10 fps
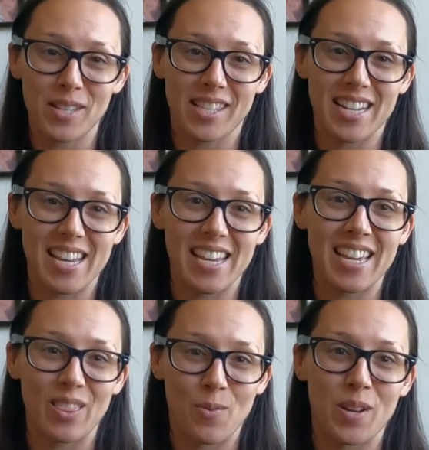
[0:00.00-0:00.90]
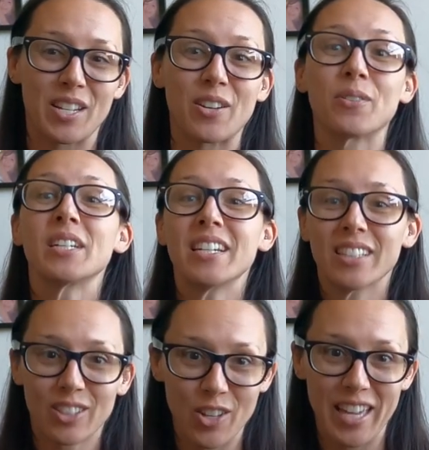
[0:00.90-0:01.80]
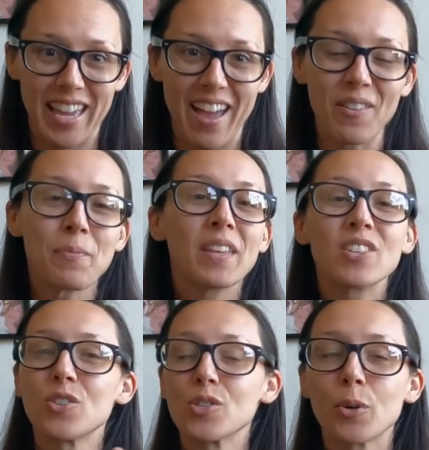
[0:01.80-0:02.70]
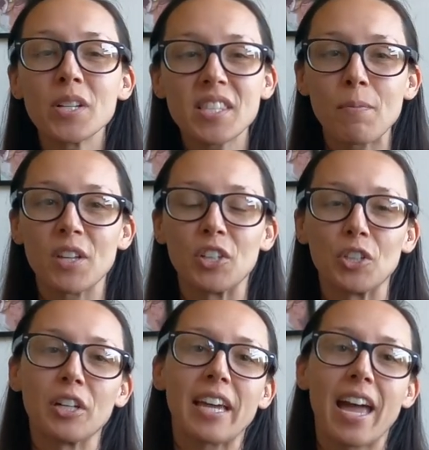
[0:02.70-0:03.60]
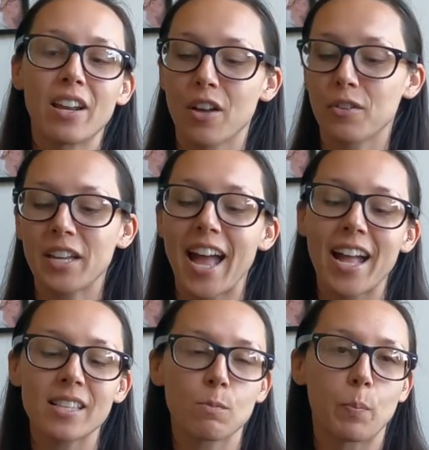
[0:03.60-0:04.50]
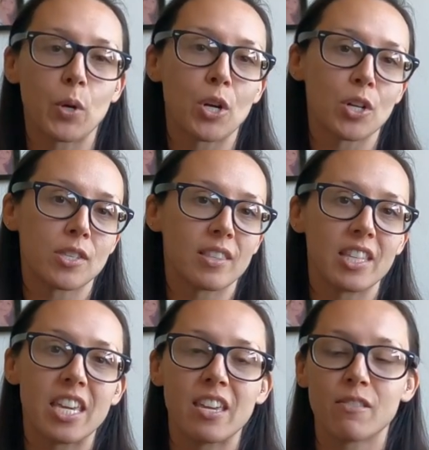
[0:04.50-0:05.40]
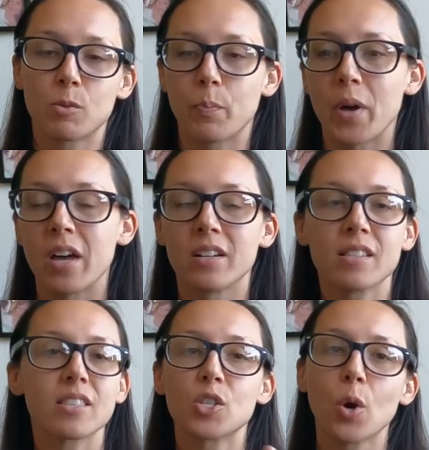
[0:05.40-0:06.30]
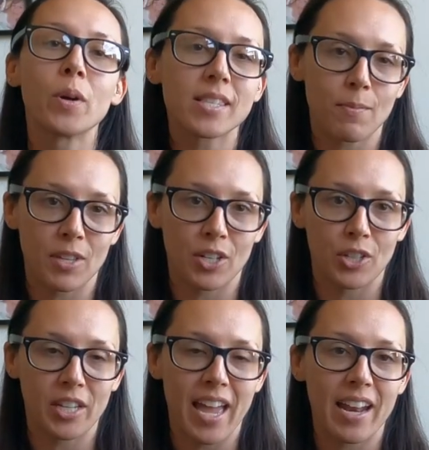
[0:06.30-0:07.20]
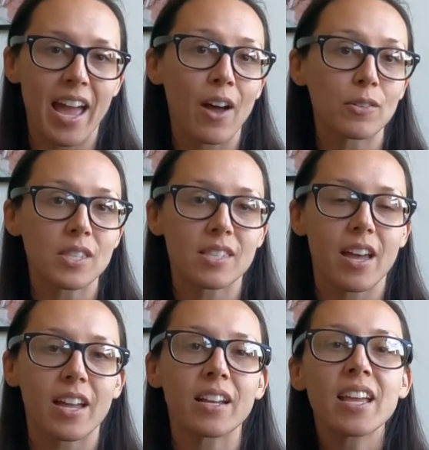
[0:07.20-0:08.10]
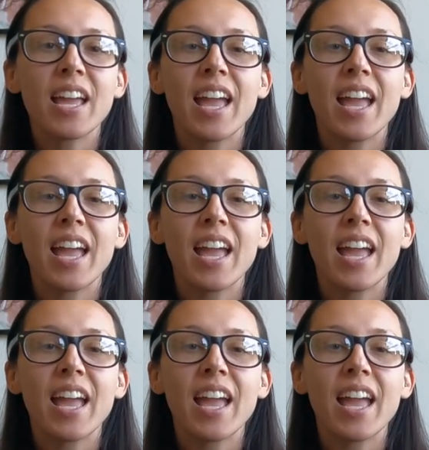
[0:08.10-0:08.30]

was sitting in the window looking out. So there's always something to look at. Other cats, birds, leaves, bugs. There's always something to look at outside,